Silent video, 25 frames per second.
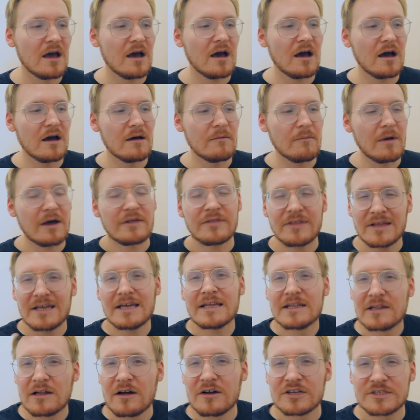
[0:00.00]
I think
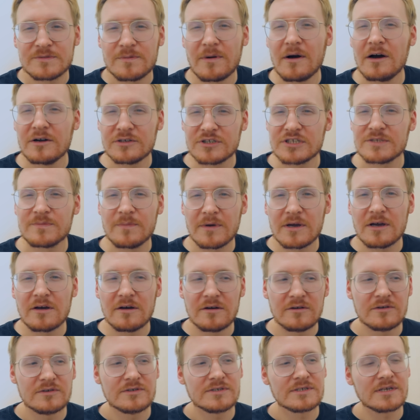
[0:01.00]
in large part just
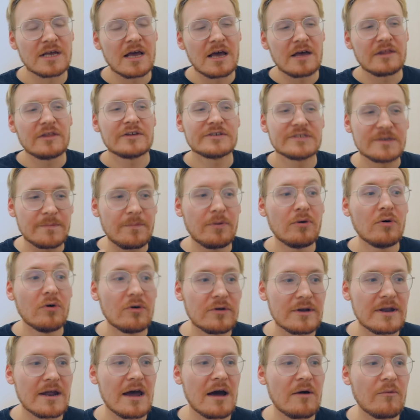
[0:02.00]
because the
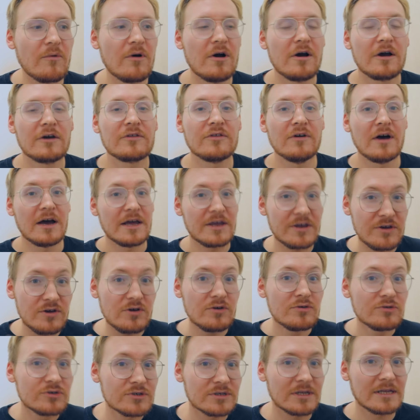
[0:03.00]
support network that I
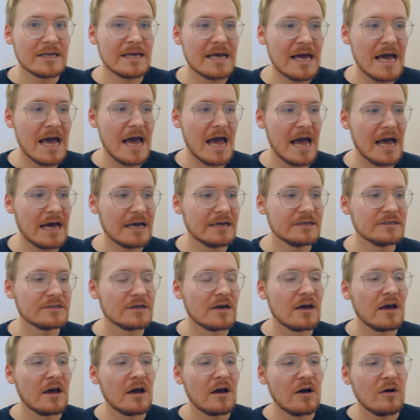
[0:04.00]
usually had
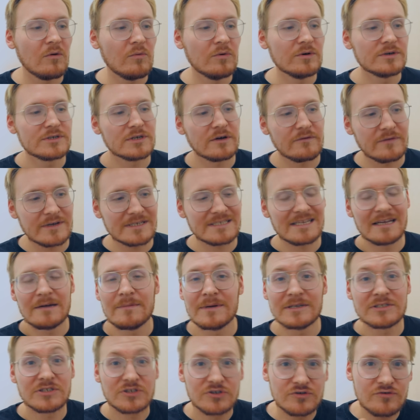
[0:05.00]
was obviously a
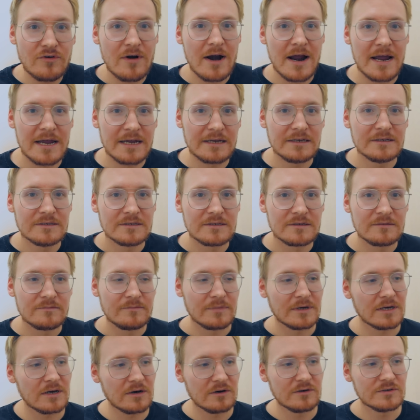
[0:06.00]
bit strained
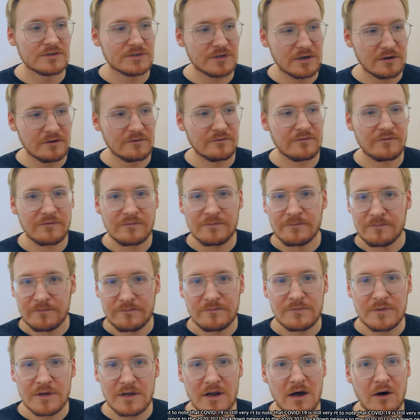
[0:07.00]
because of,
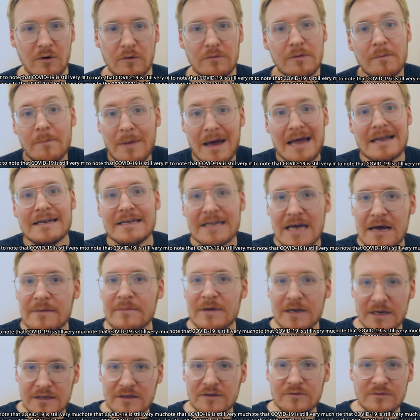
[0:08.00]
you know, the
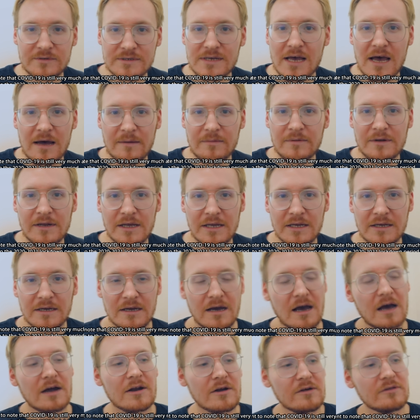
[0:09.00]
pandemic that was happening.
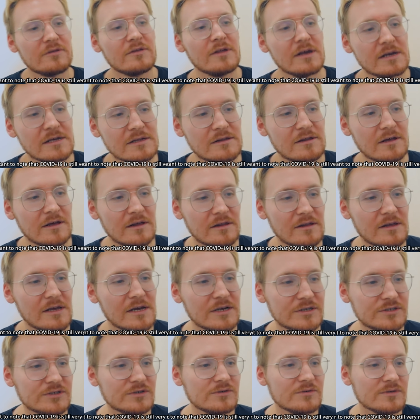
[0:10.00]
I don't think that the
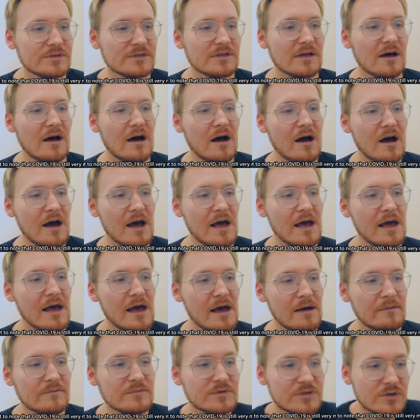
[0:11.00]
issues that I
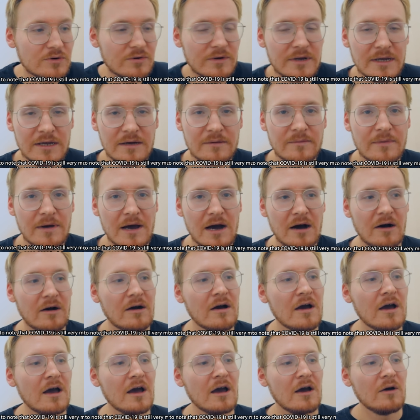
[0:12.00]
am talking
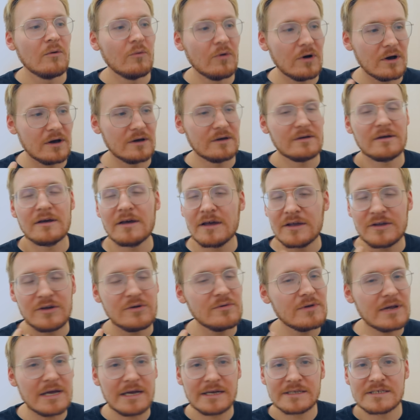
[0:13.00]
about were
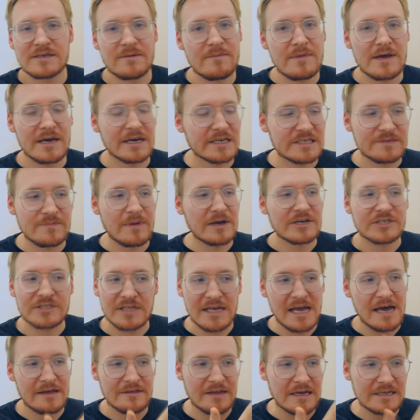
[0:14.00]
unique to me,
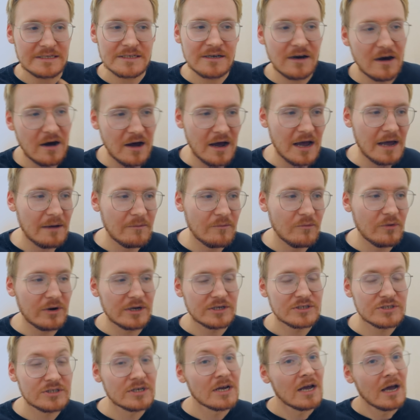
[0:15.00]
especially at that time,
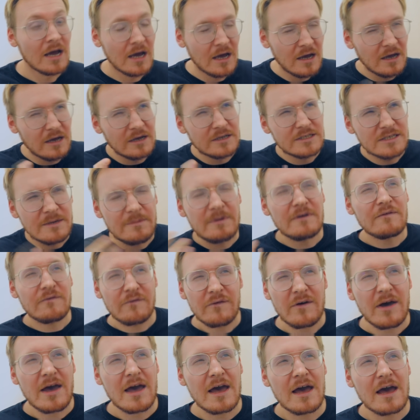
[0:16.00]
which, to be
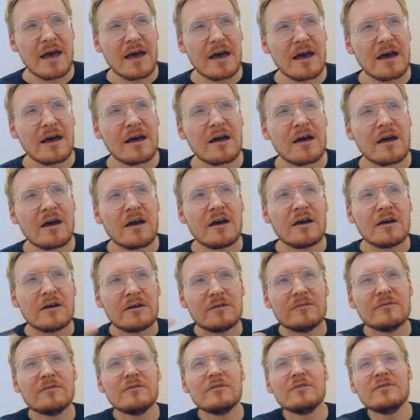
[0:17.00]
fair,
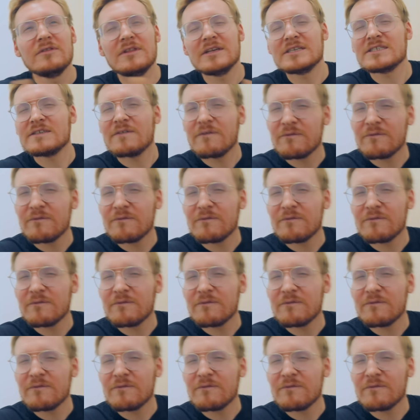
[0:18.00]
this